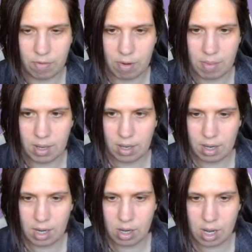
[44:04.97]
from it.
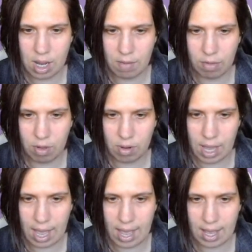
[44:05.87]
And I could kind of look
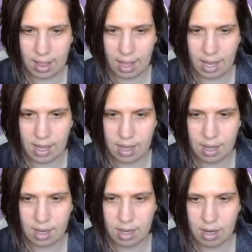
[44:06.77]
at, like,
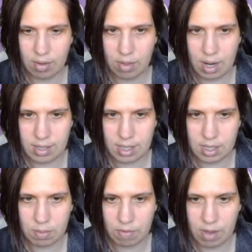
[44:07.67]
the nice thing
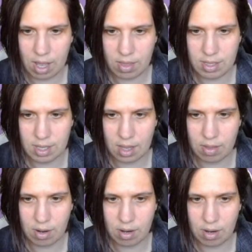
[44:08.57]
is we've got these
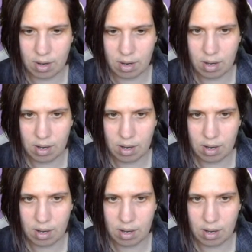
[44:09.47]
other.